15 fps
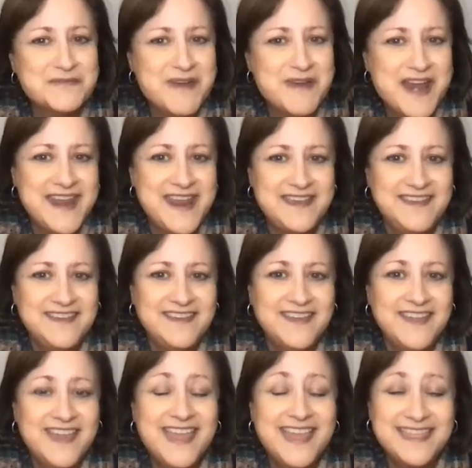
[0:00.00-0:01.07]
writing.
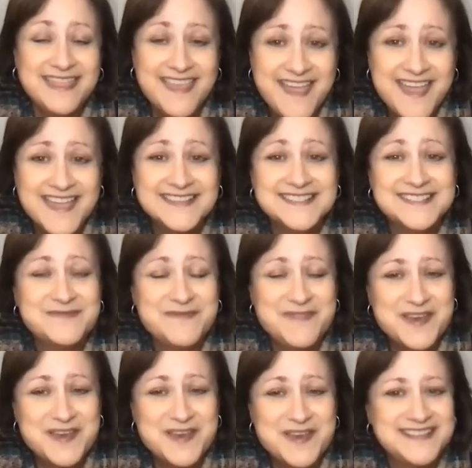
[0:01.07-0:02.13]
That's
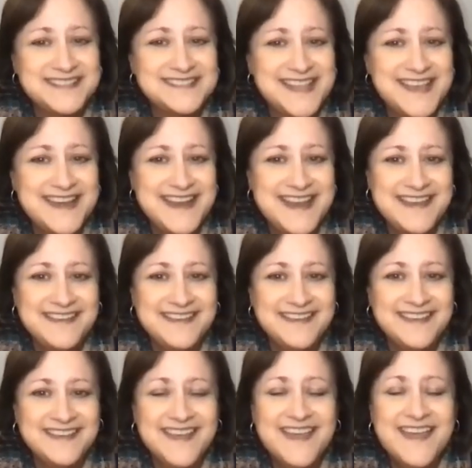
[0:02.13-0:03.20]
very exciting.
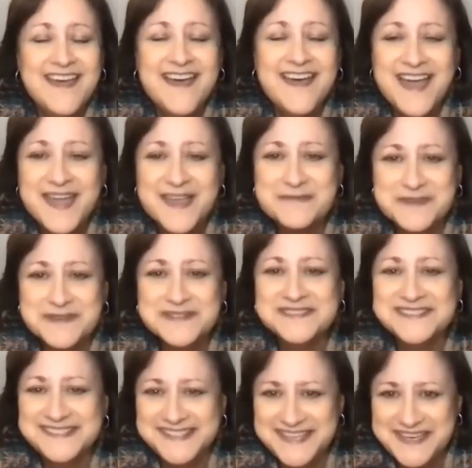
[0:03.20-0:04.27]
I will
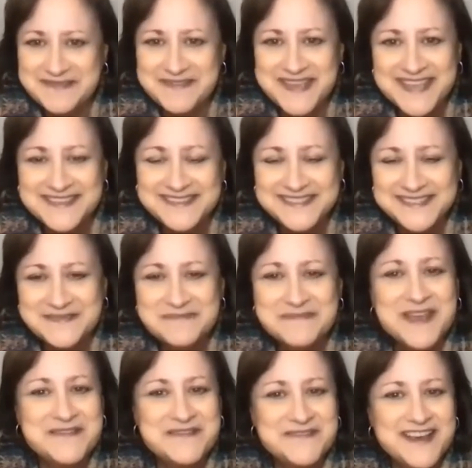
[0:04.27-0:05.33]
see you again soon,
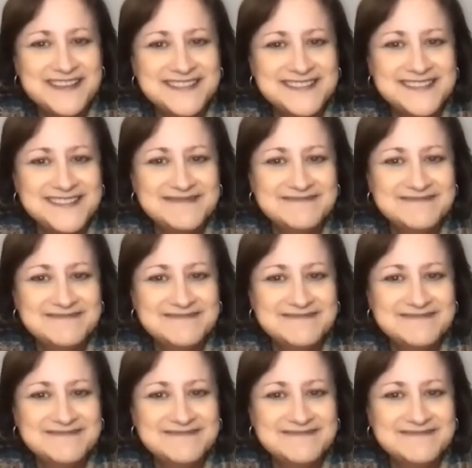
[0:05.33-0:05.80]
my friends.